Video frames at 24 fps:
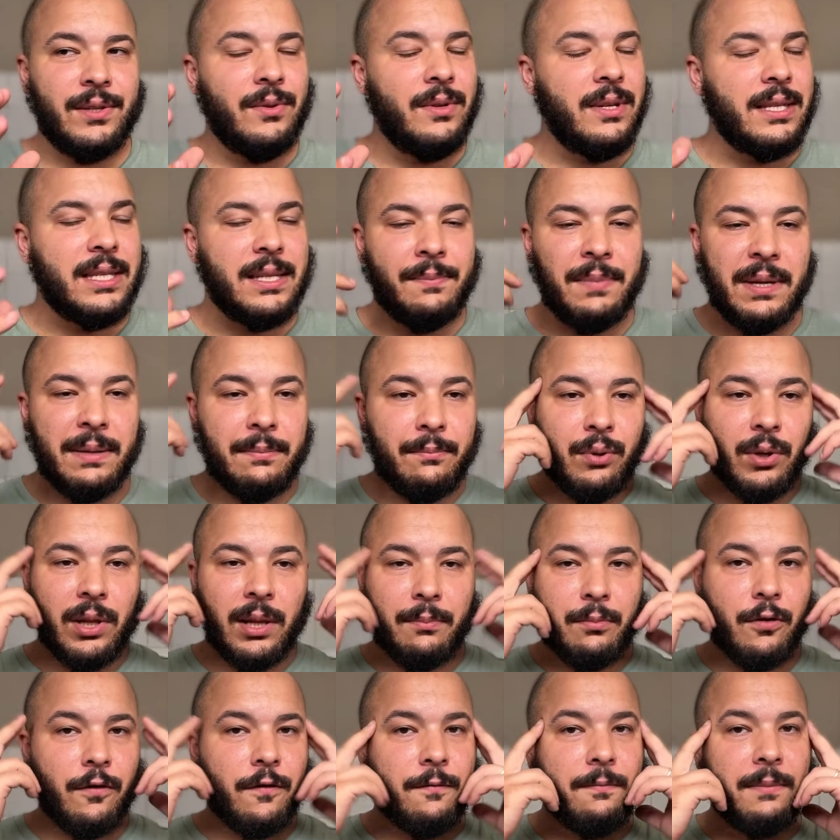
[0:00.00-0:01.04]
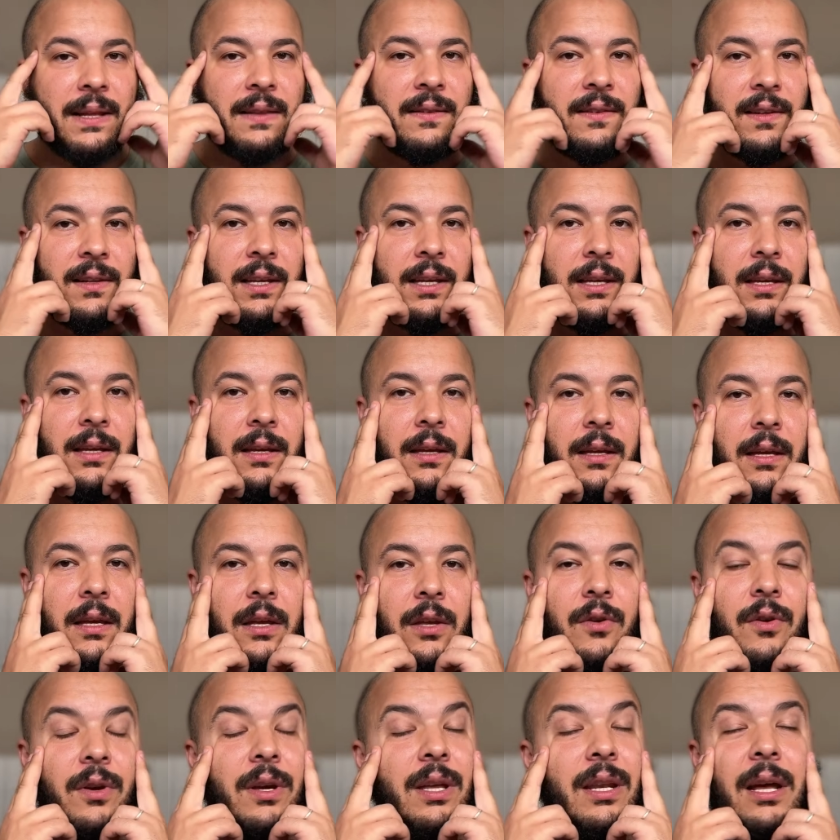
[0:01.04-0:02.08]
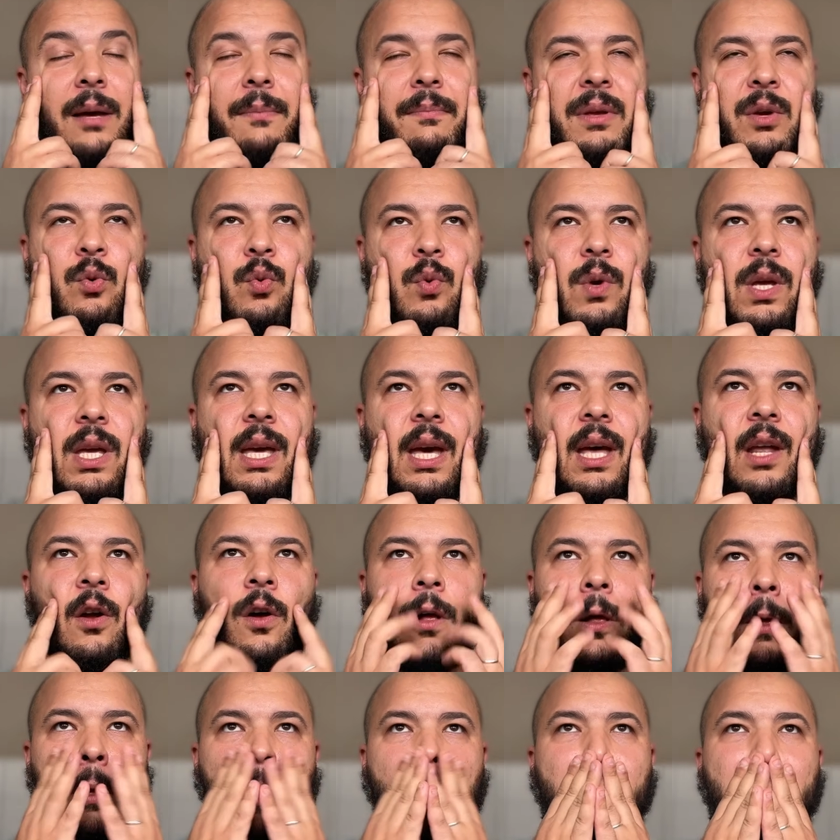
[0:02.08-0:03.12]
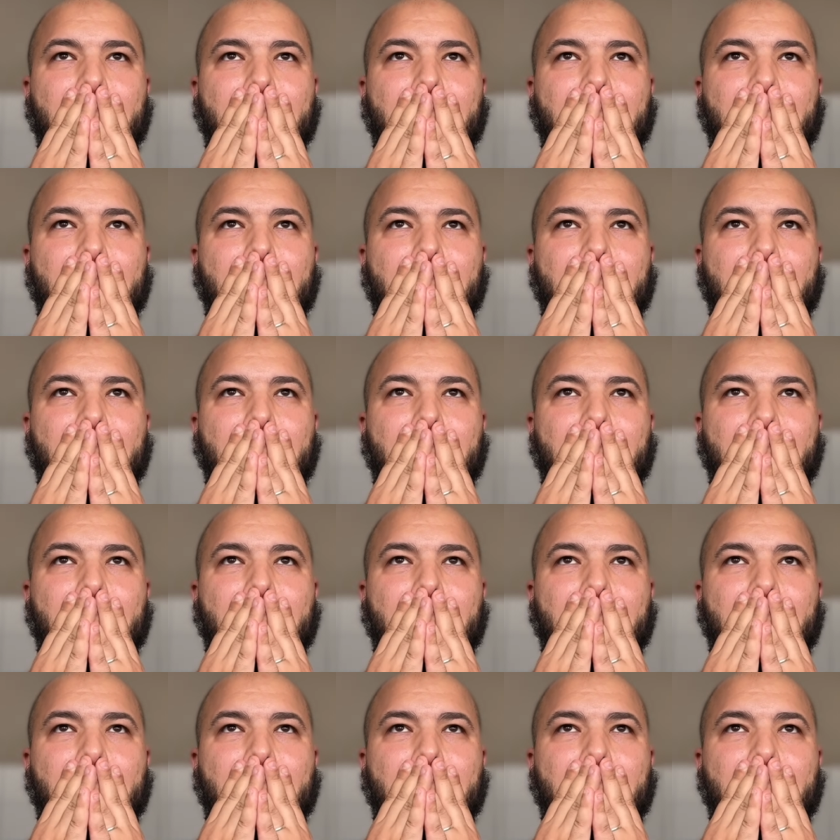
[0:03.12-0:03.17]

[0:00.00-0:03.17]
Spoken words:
you need to be bulletproof mentally. You cannot be weak at all.